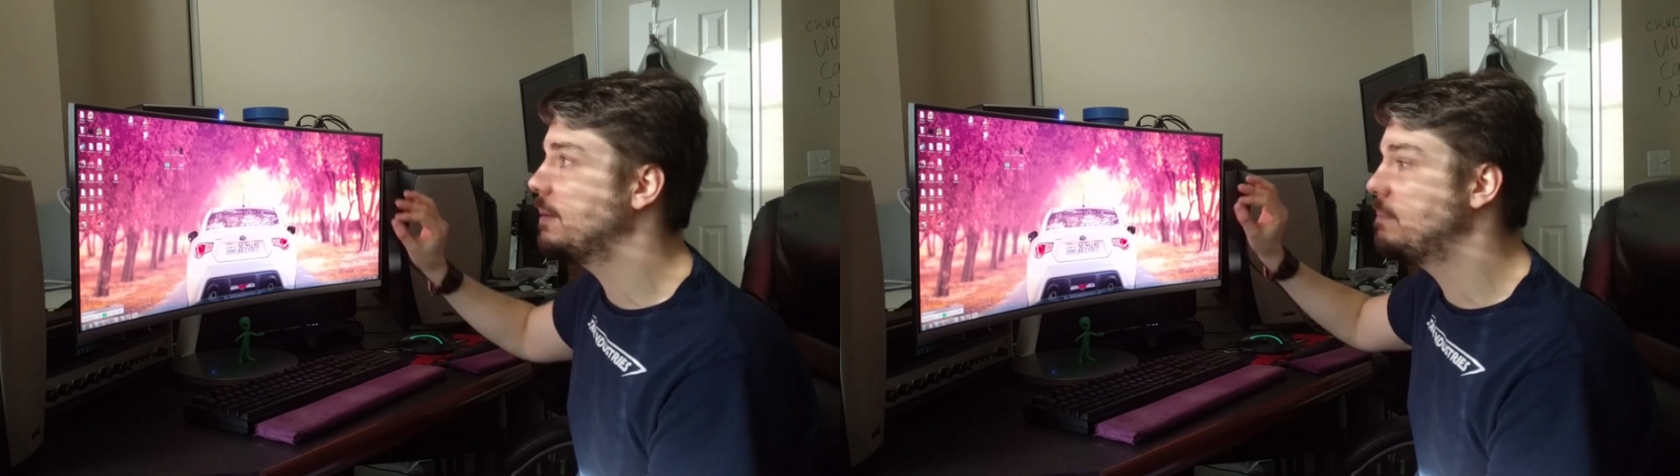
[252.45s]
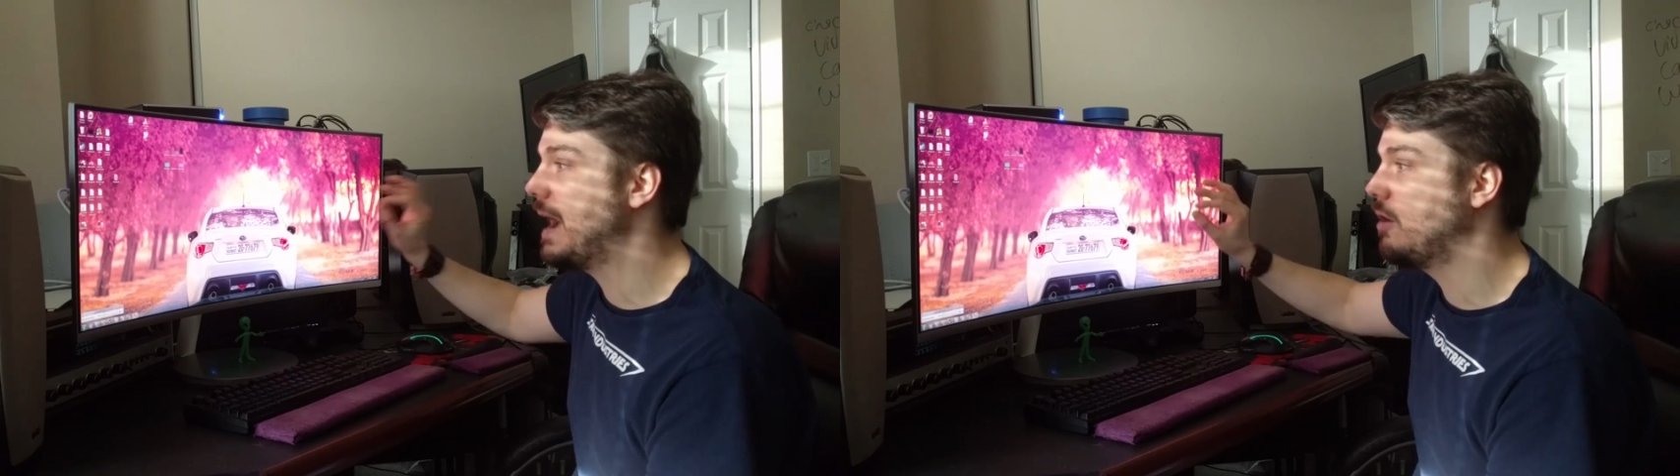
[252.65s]

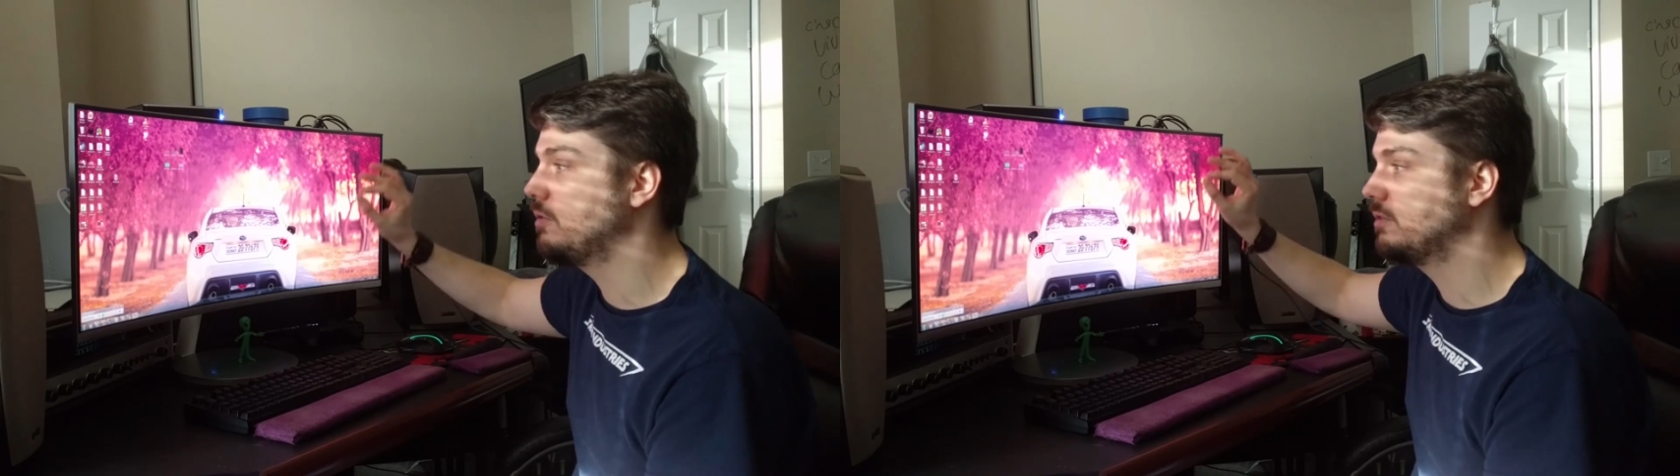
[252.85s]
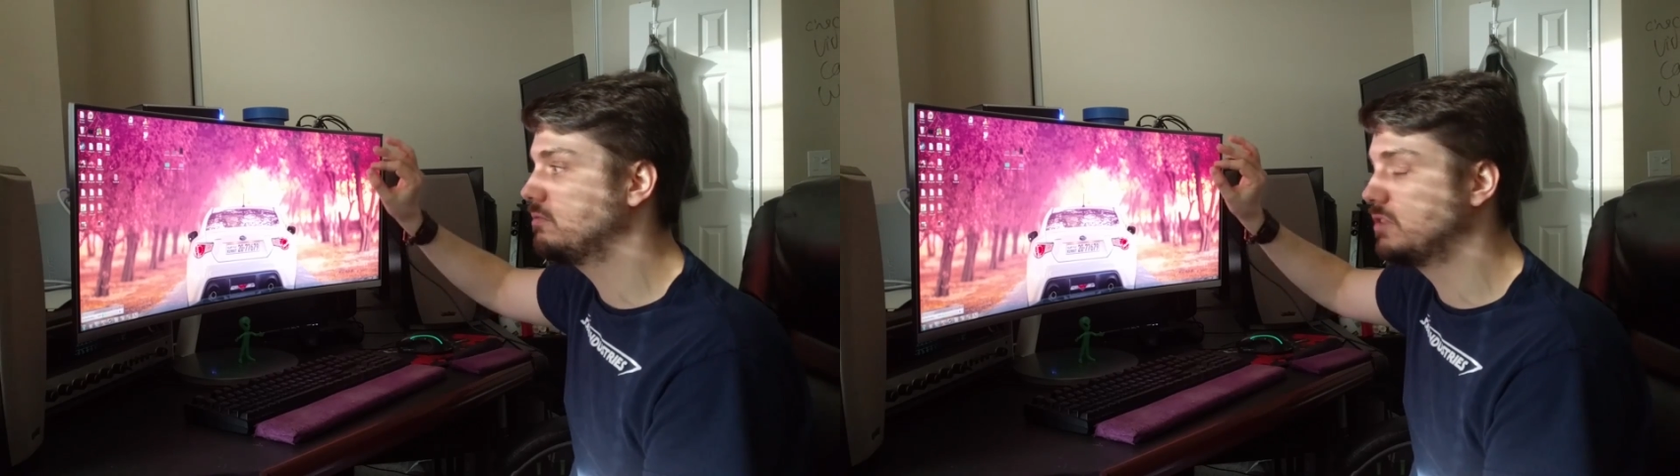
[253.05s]

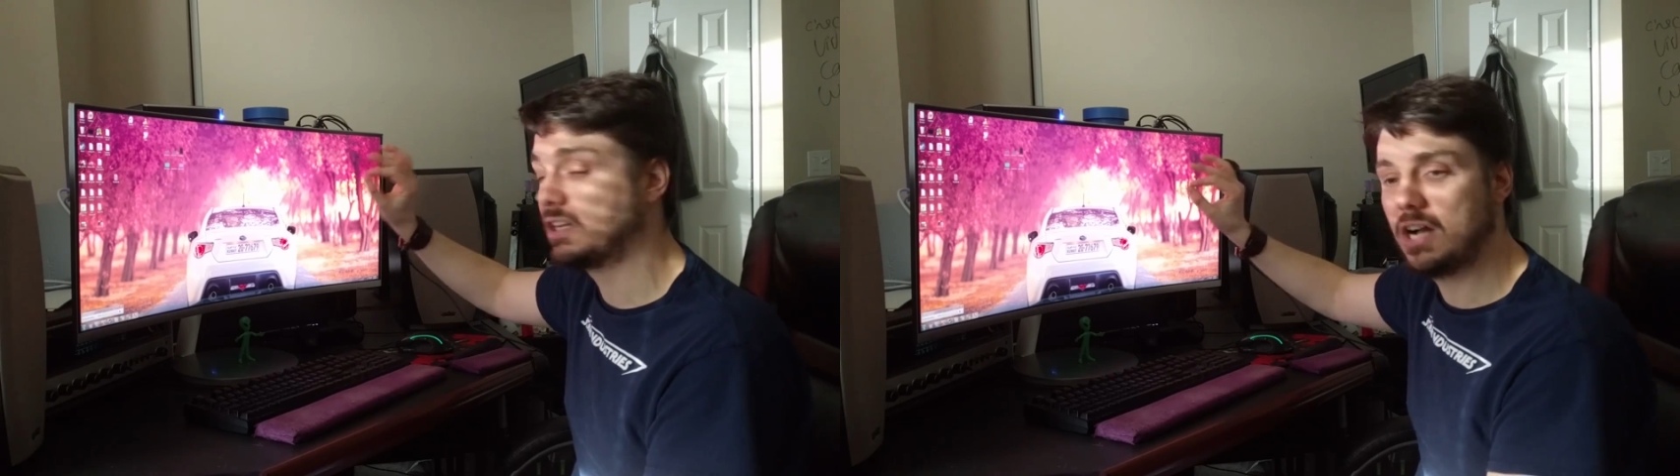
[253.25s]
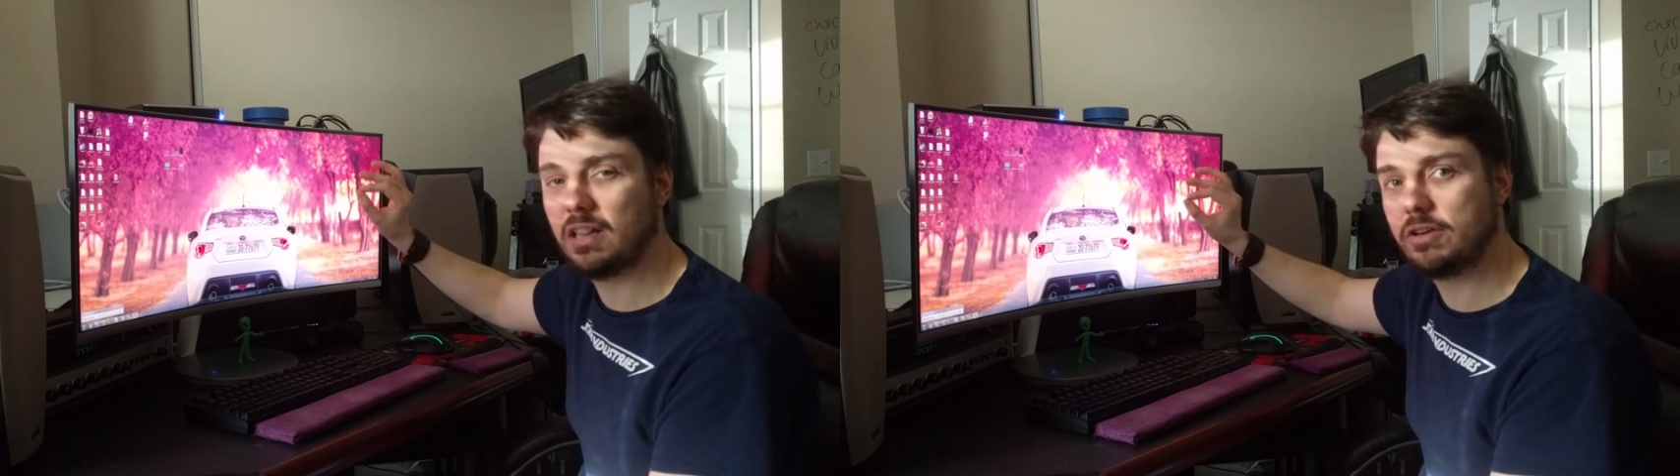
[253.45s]
about the
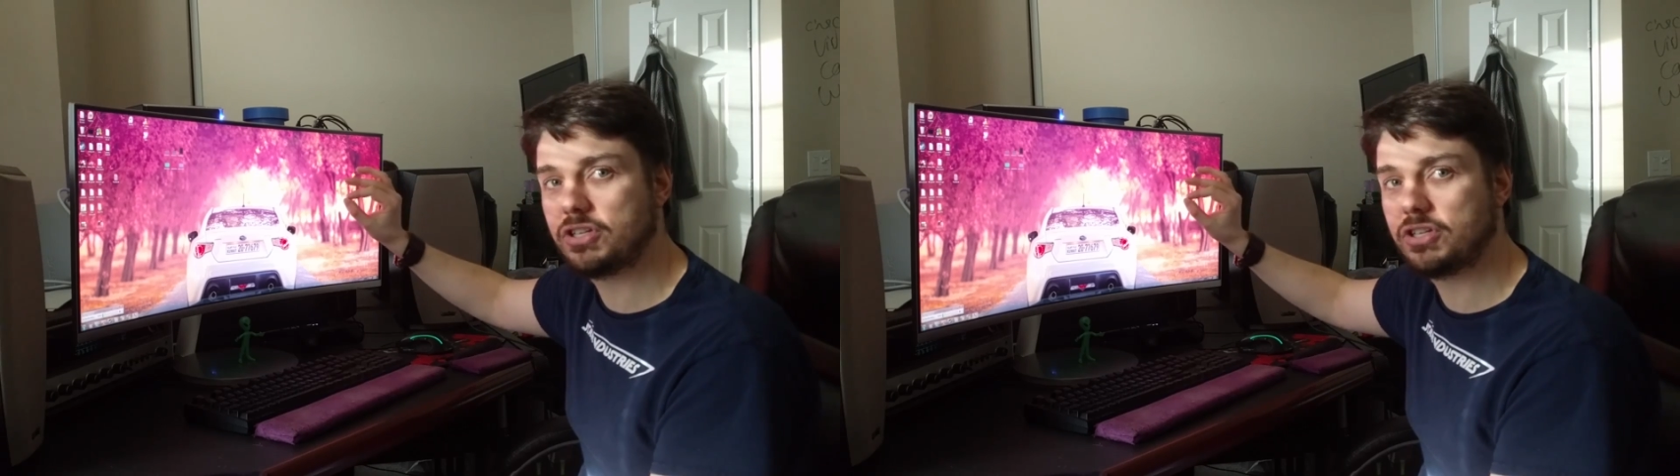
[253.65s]
color